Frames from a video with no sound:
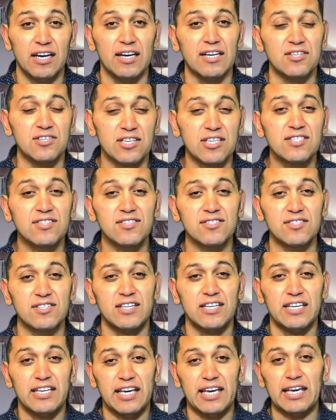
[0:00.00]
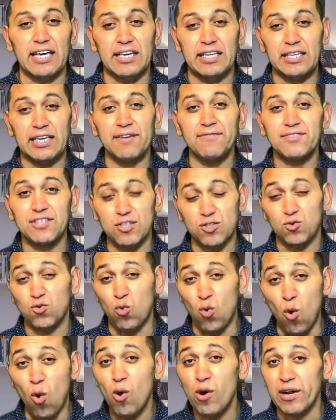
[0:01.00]
Jesus gives this
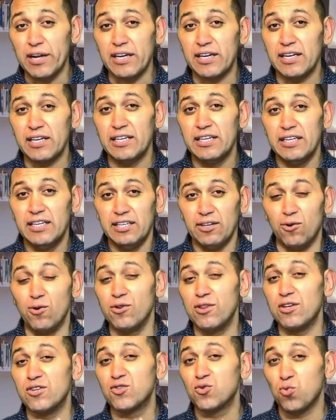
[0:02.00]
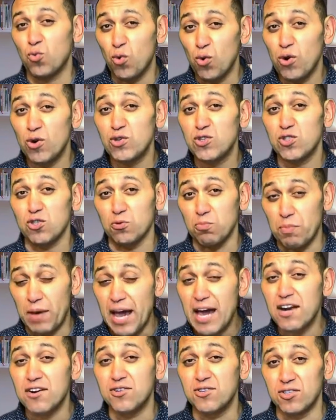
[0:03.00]
warning or this word to
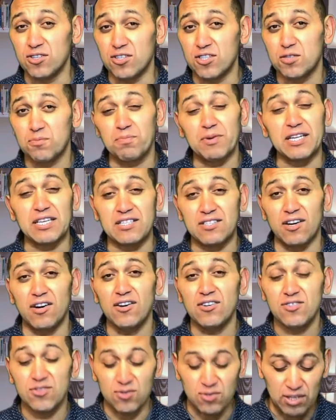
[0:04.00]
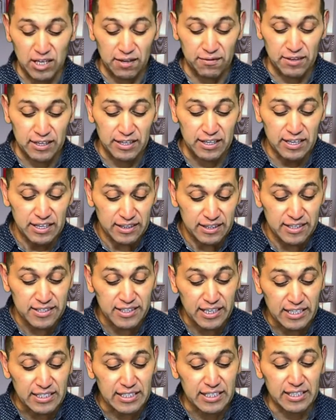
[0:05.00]
managers, but he's also giving this
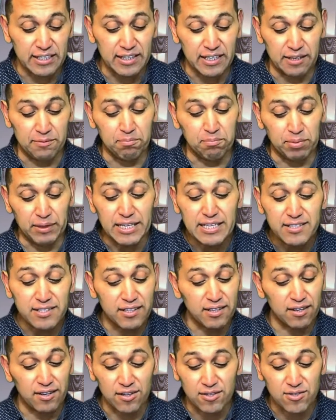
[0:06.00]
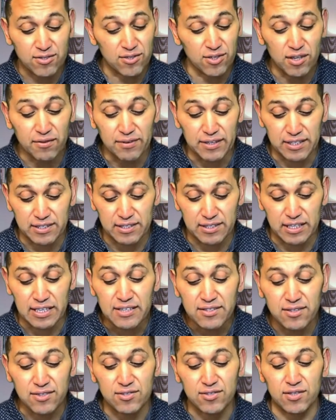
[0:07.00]
idea that blessed are the servants,
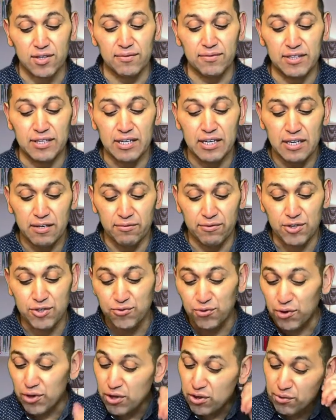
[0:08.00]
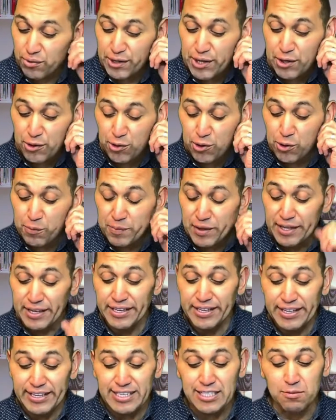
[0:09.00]
is the servant, verse 43, whom
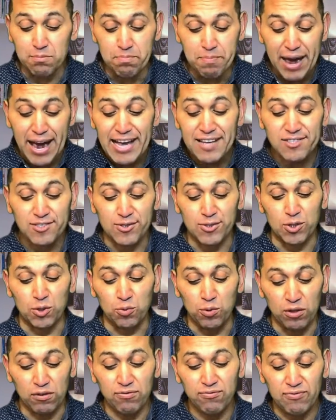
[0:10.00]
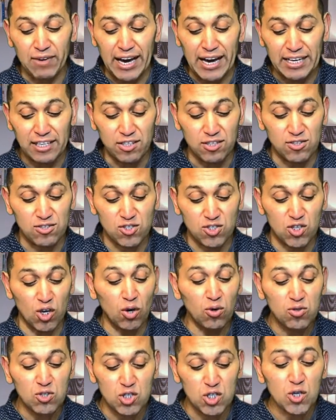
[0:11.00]
his master will find
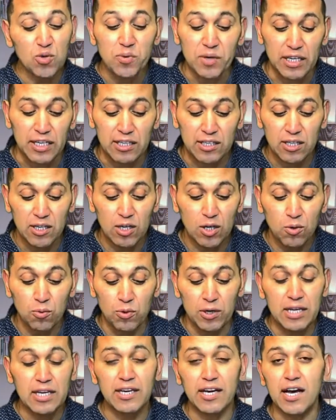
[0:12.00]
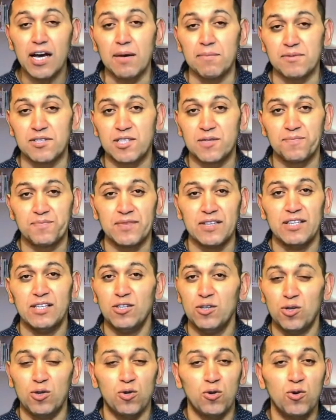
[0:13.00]
so doing when he comes.
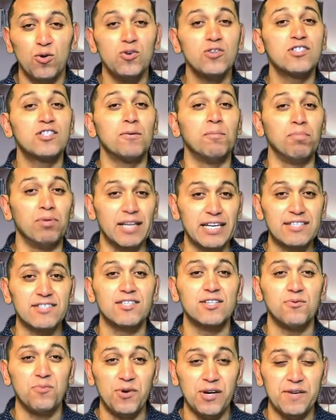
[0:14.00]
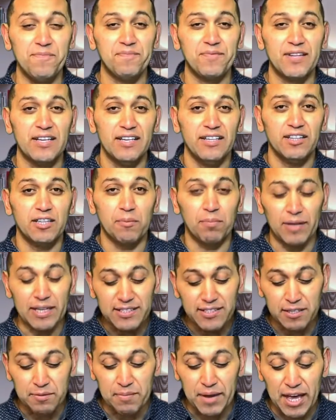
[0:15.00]
Who's the blessed one? The
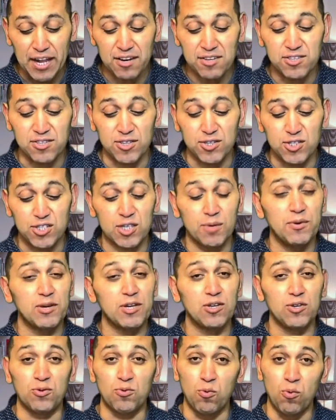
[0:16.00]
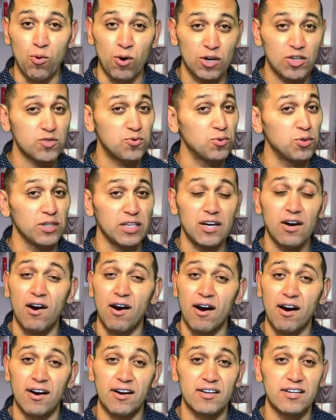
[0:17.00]
blessed manager is someone who works really
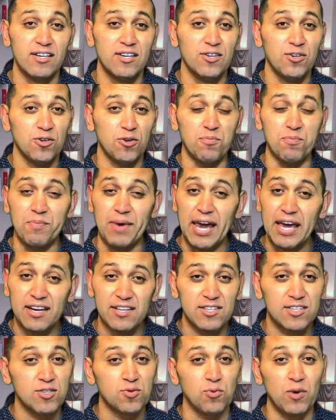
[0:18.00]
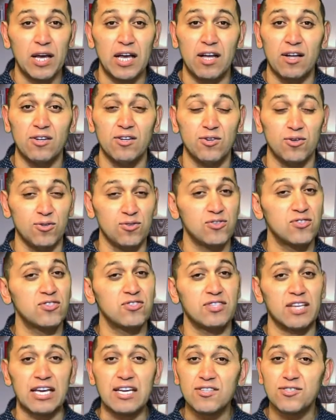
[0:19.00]
hard, who manages well, who
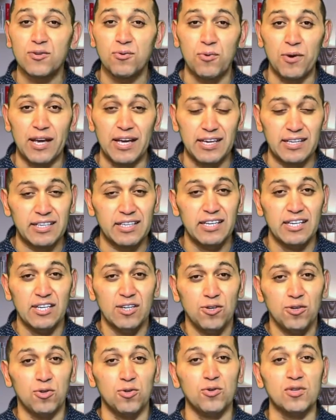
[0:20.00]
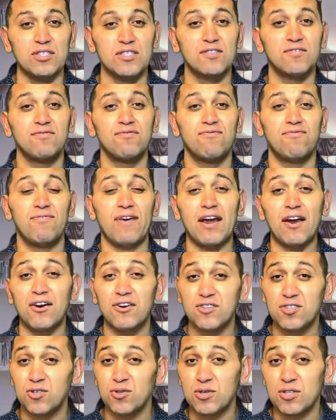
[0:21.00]
stays awake, who is fair
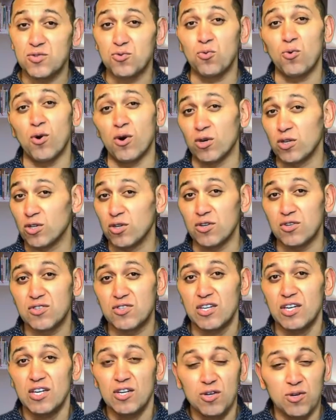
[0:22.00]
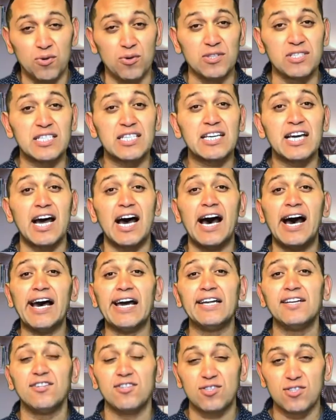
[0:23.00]
to his workers, who is
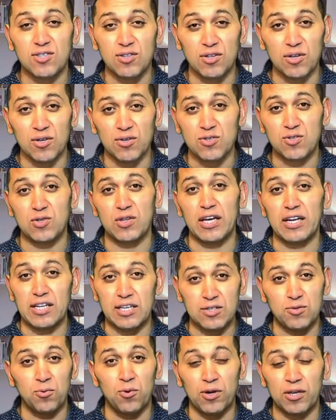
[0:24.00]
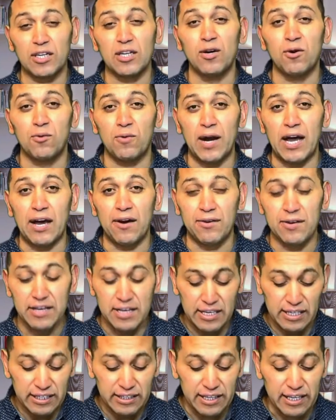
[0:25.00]
kind to those that he's working around,
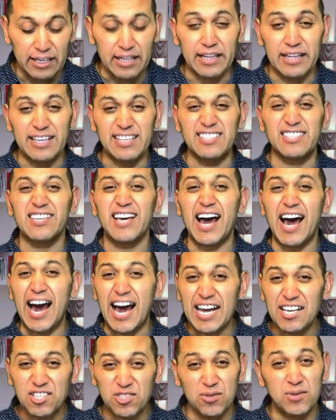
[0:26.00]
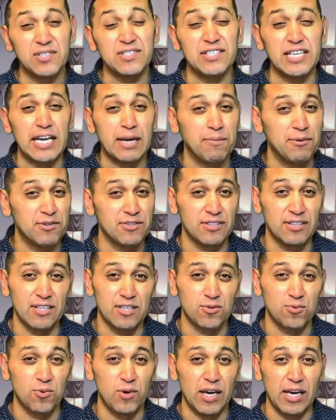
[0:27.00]
that he's kind to his neighbors in
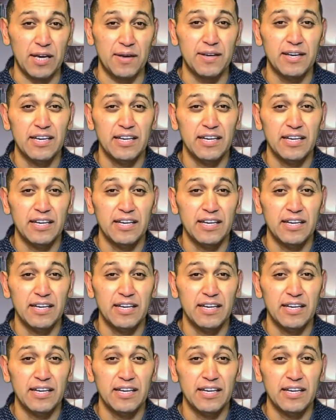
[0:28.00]
this way.